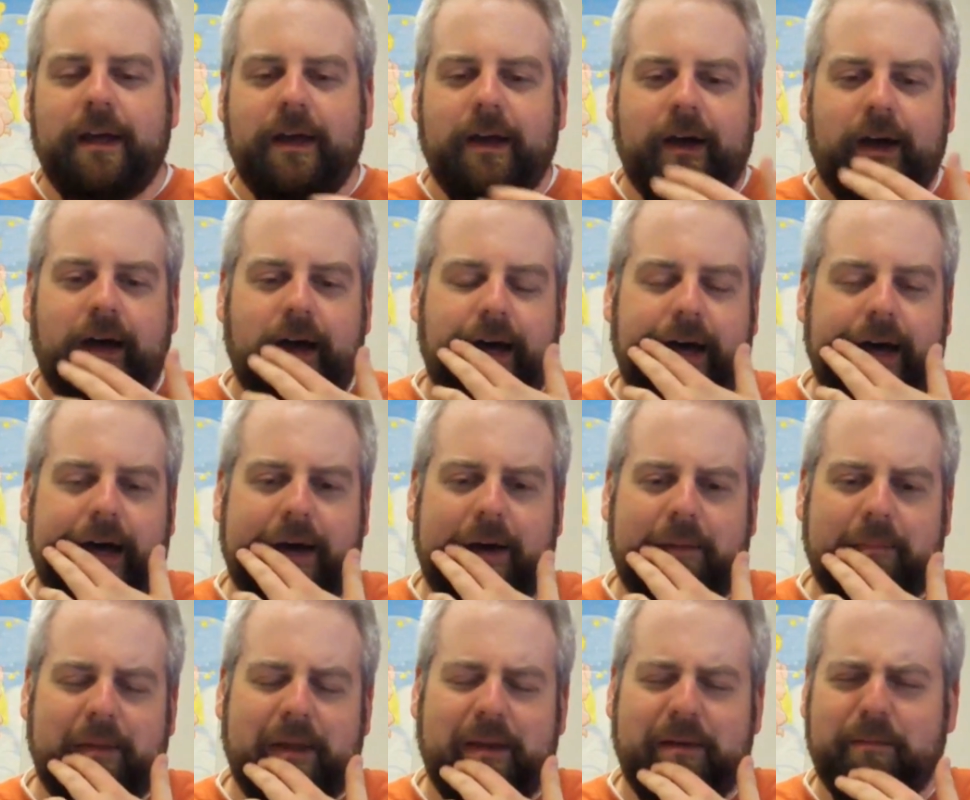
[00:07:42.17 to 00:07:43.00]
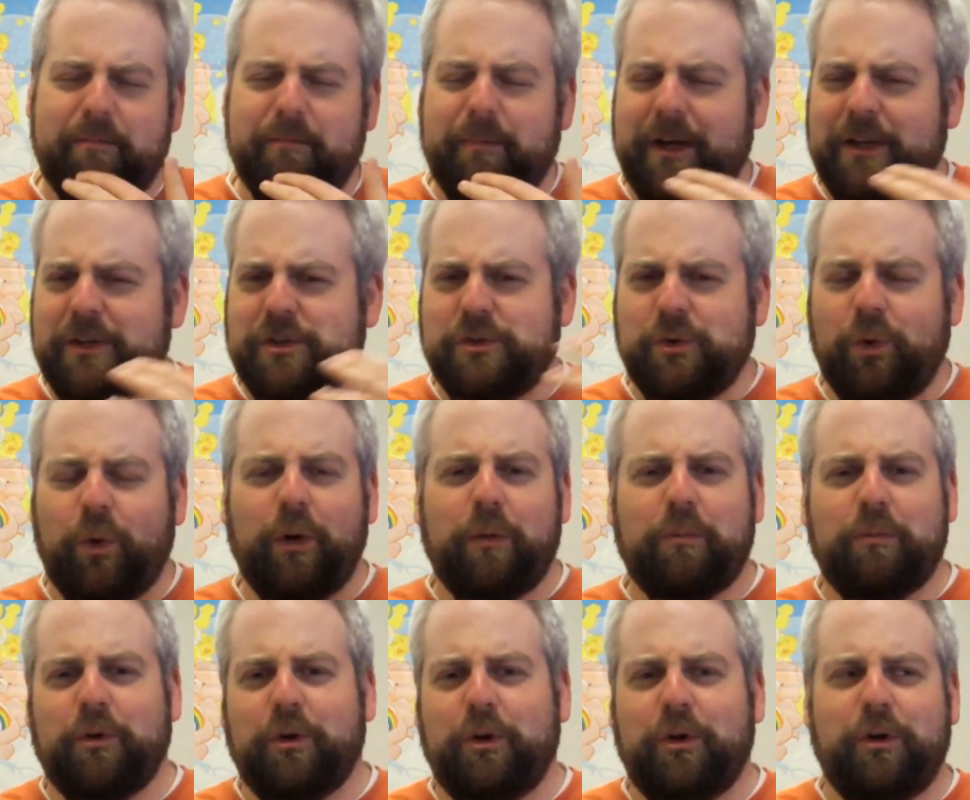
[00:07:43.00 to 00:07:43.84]
in my
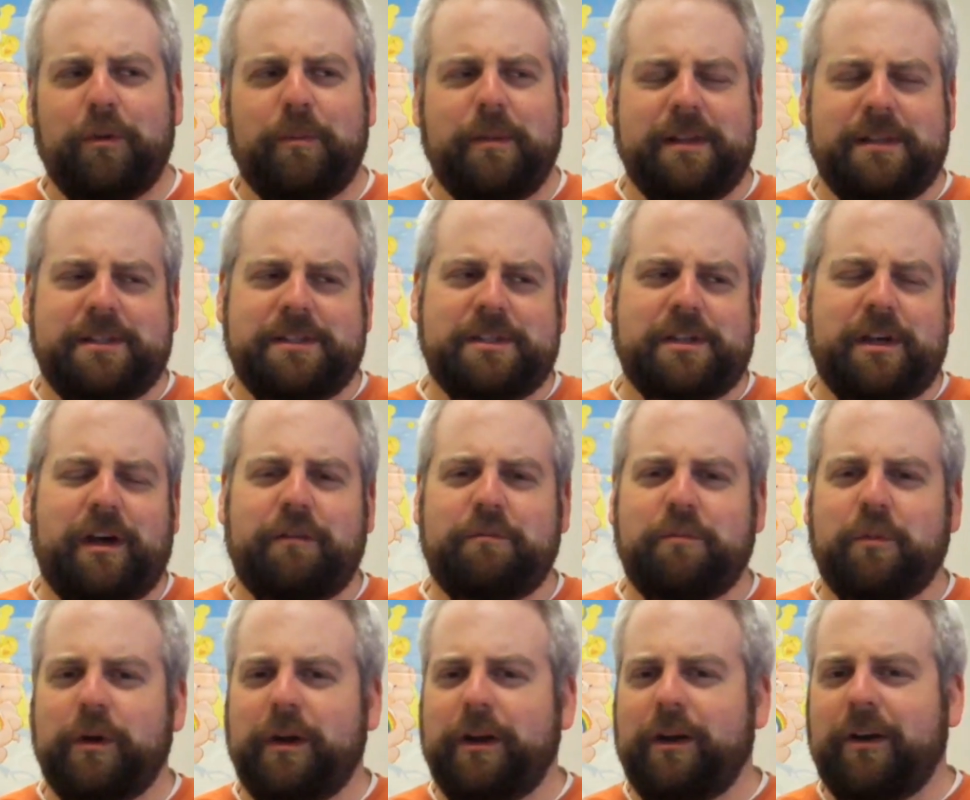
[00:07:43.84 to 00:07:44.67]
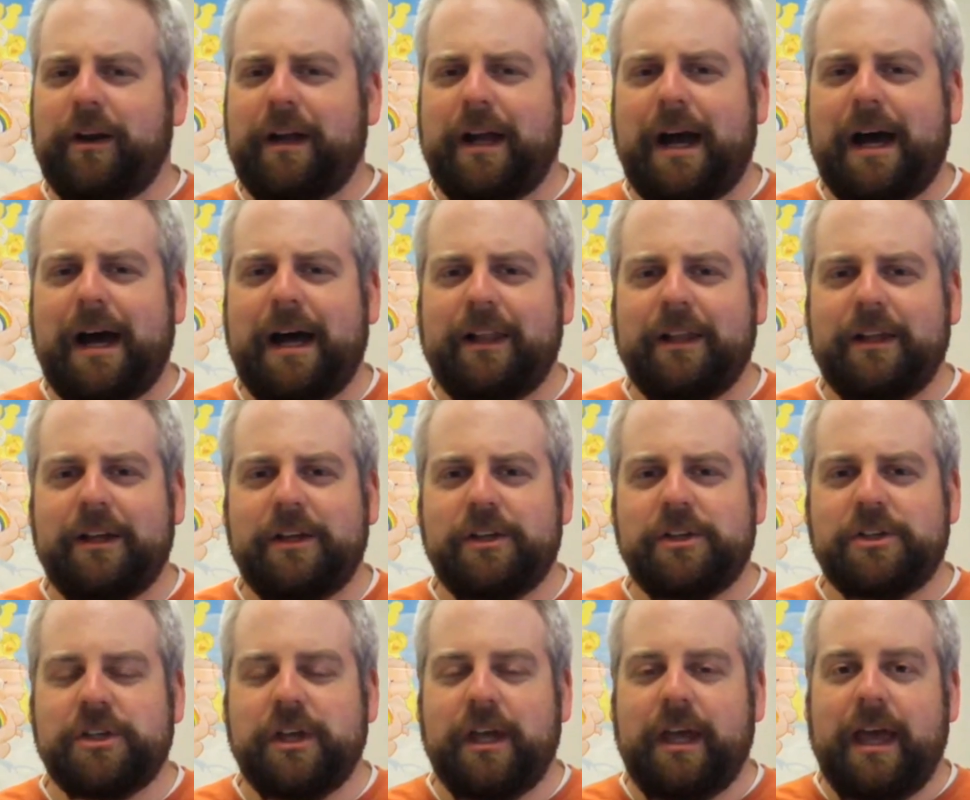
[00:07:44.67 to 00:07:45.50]
dorm room in sophomore year in
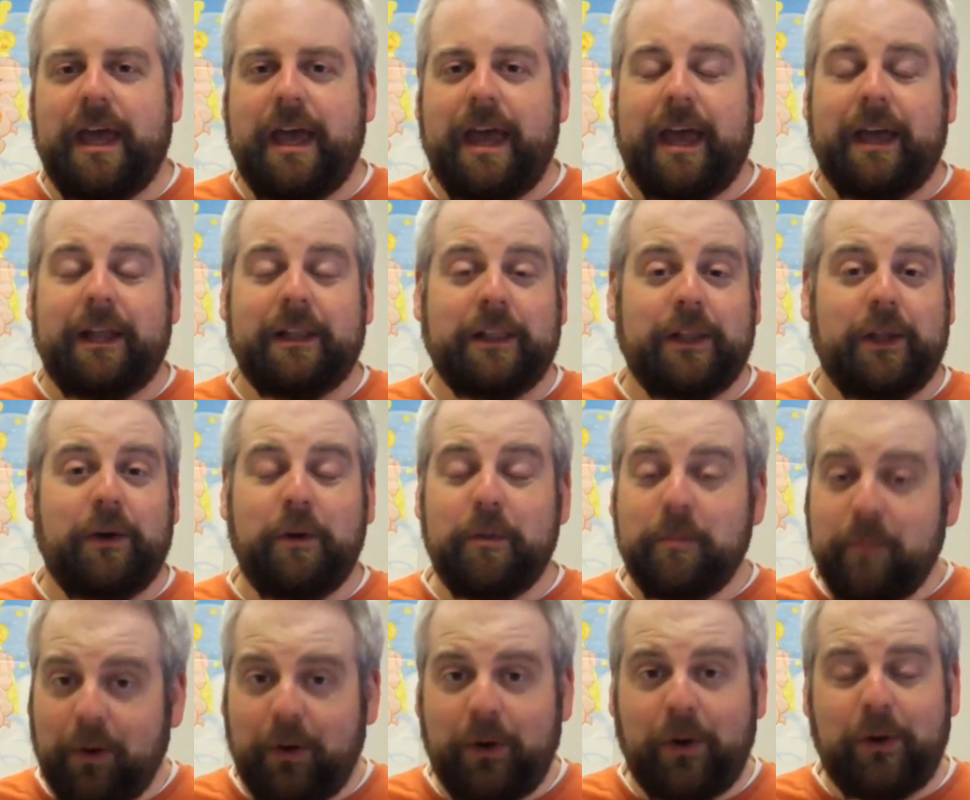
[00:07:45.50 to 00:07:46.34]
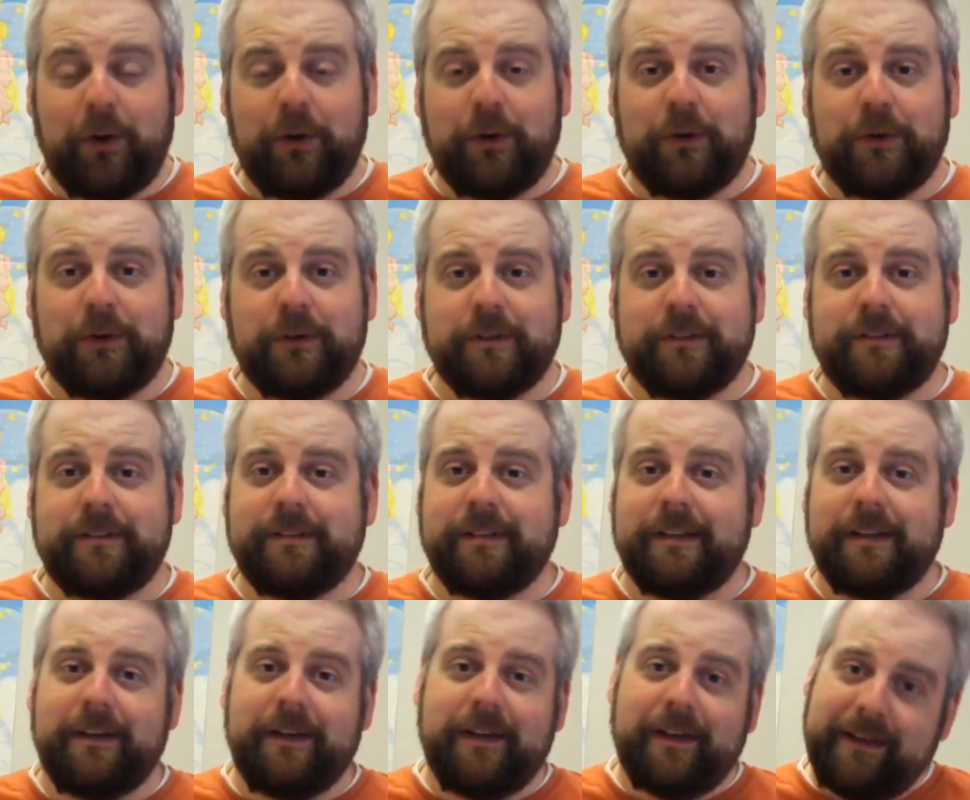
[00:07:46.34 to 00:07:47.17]
college, and lo and behold,
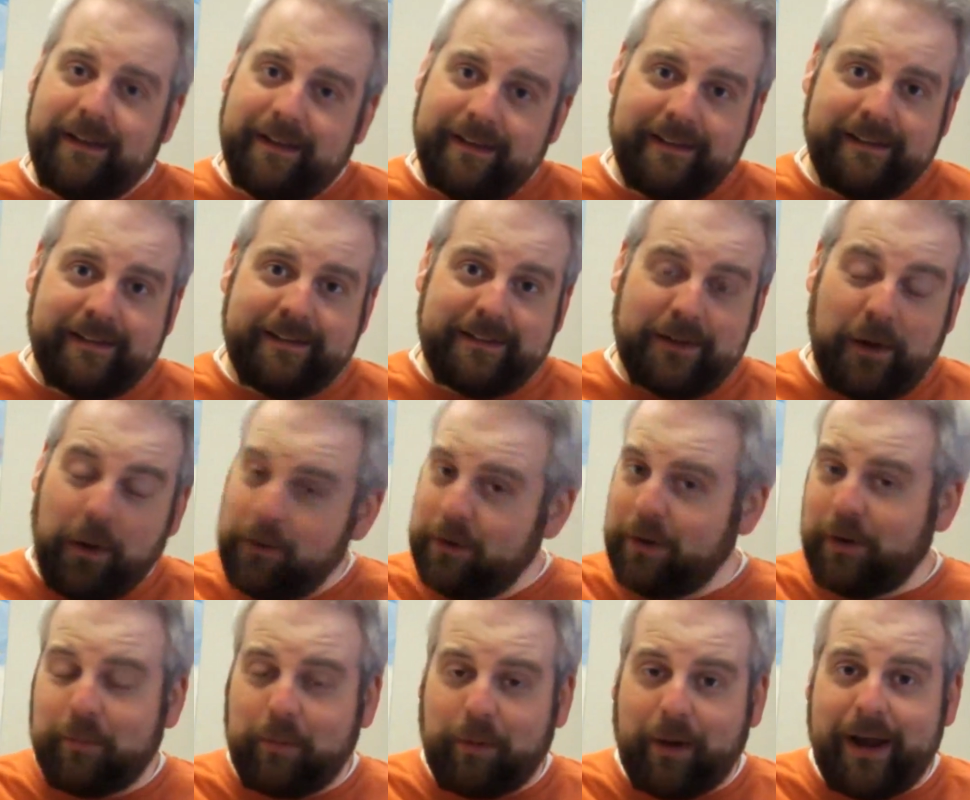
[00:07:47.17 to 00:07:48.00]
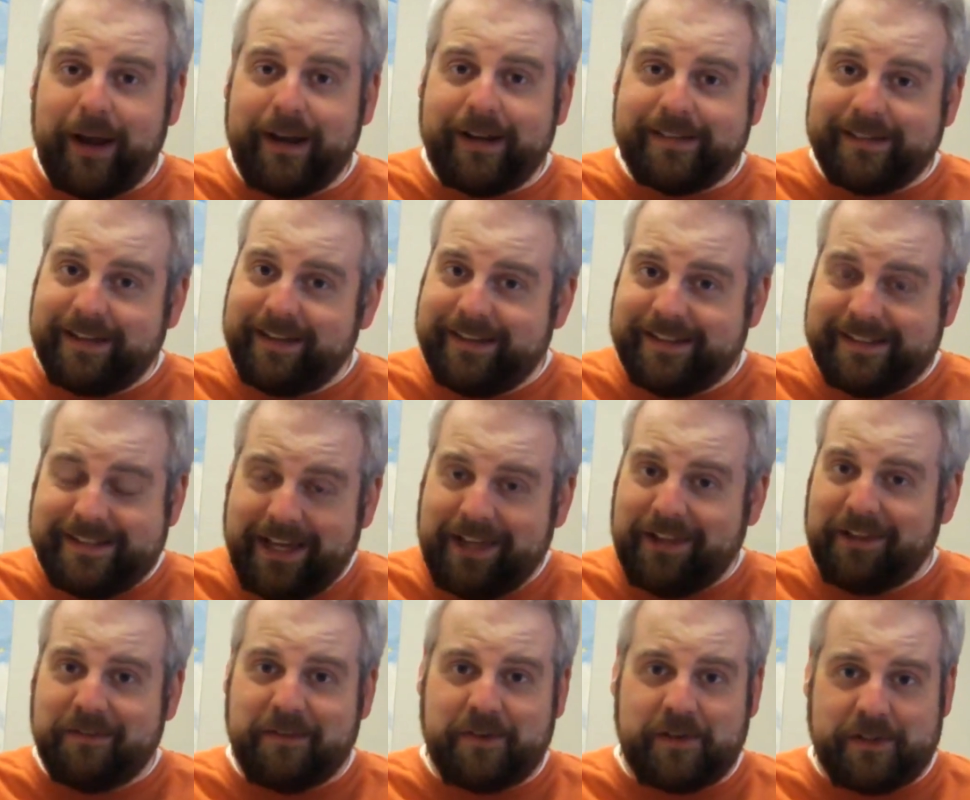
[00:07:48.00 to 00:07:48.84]
Conan O'Brien is on the
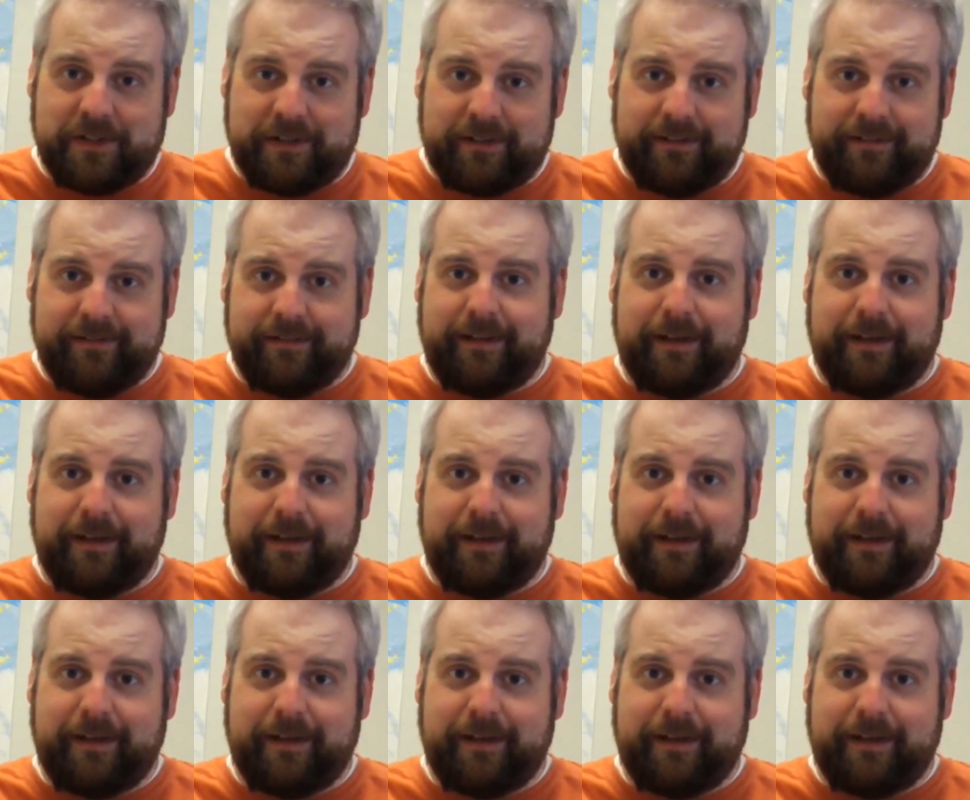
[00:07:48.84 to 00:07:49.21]
television.